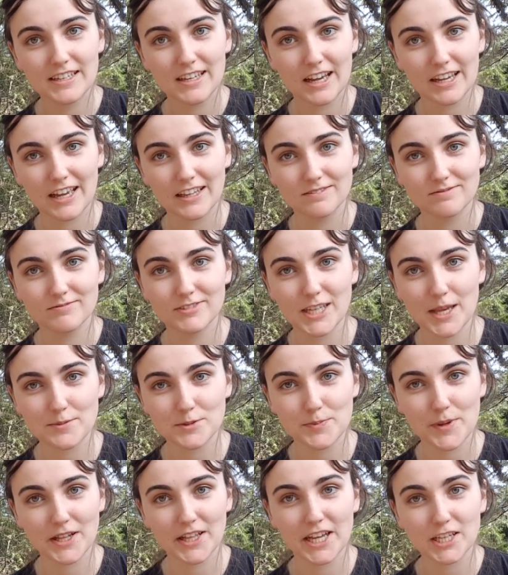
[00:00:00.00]
Again, same
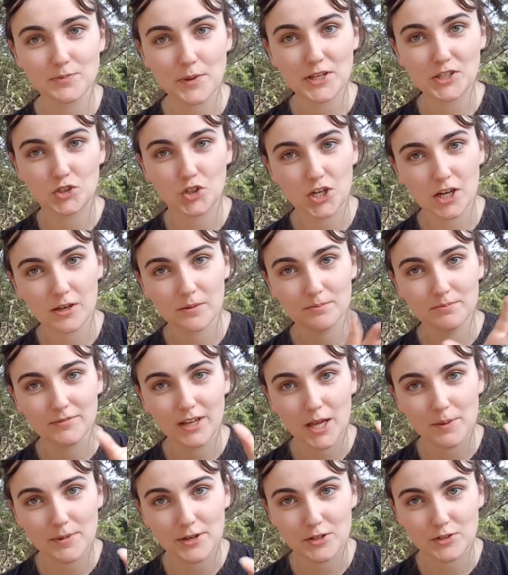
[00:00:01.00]
spelling as my Instagram
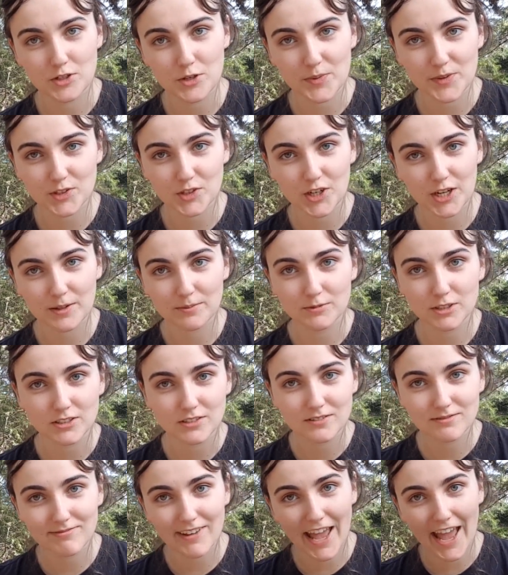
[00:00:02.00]
and my YouTube username,
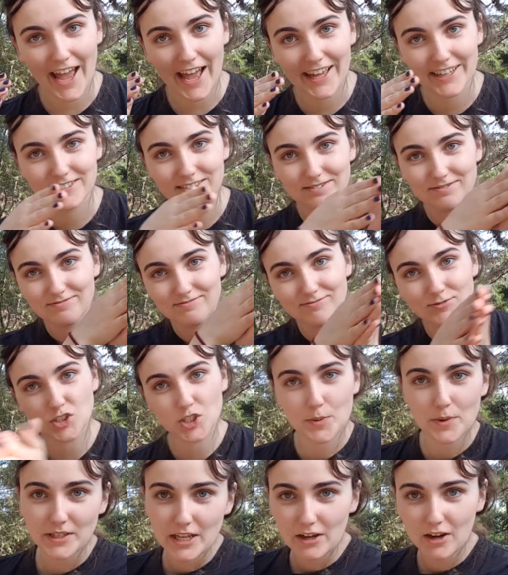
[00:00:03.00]
just add
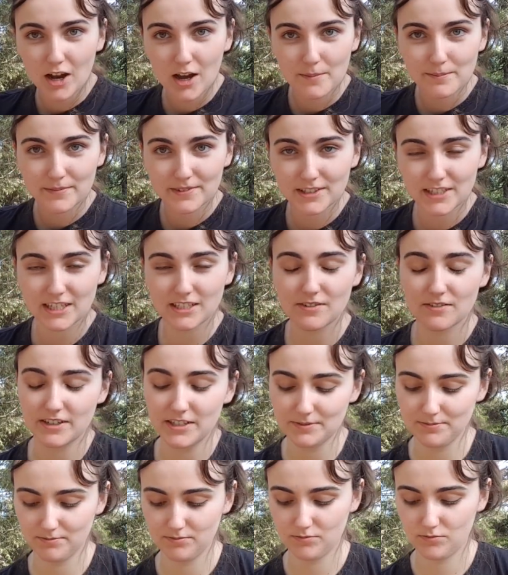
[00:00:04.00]
gmail.com at the end of it,
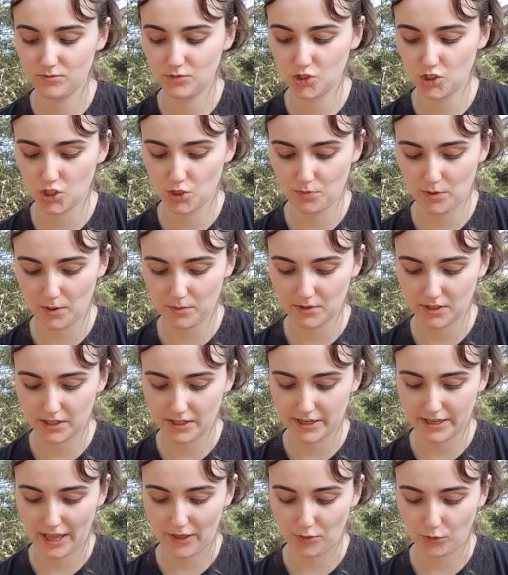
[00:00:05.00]
should be able
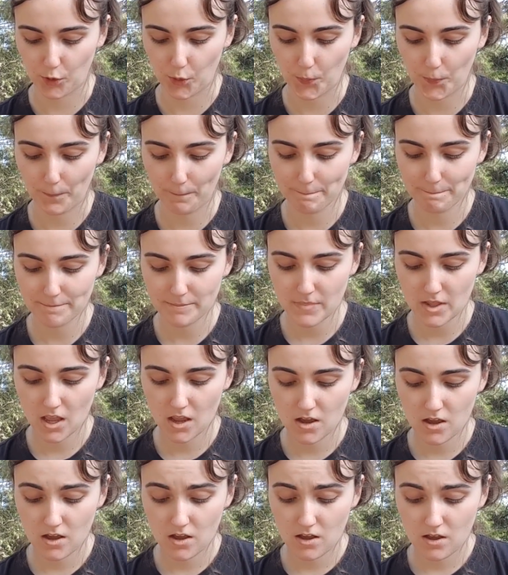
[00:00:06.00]
to get through.
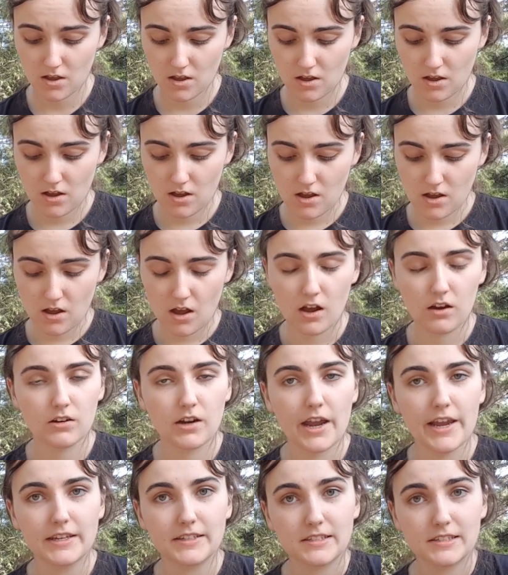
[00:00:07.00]

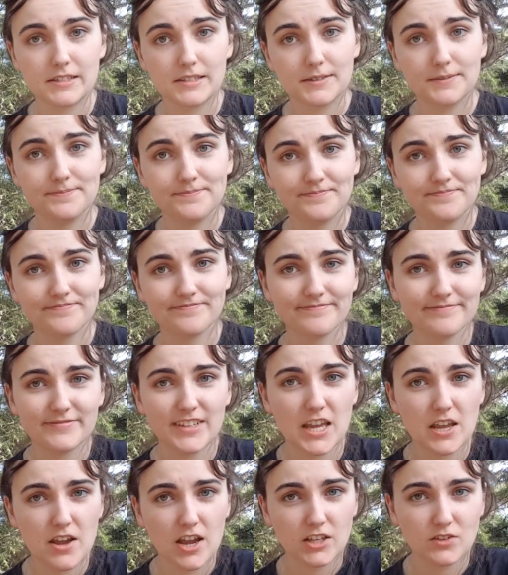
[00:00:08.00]
Alright,
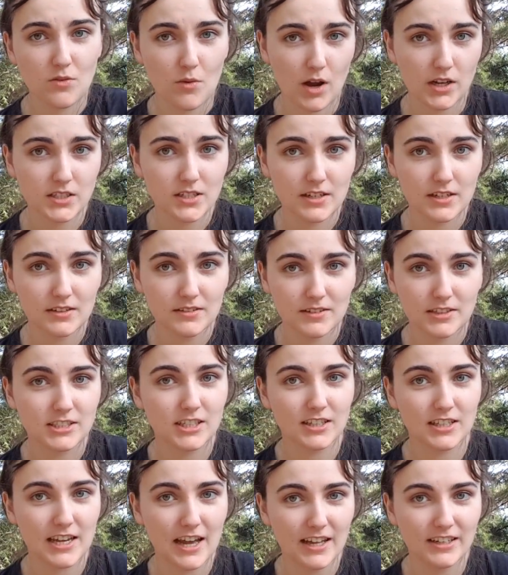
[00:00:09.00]
thank you guys for watching until
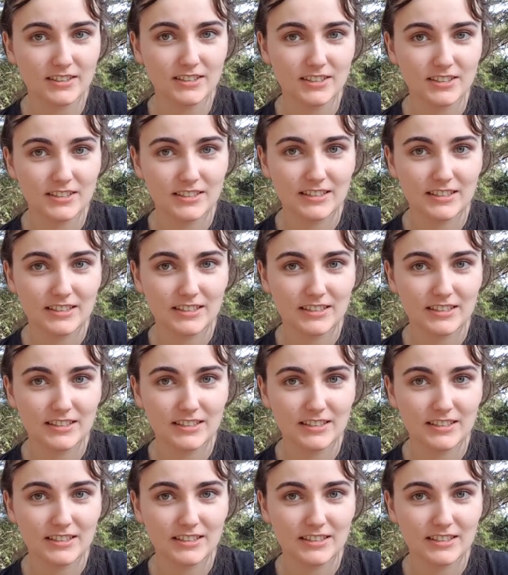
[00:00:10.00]
the end.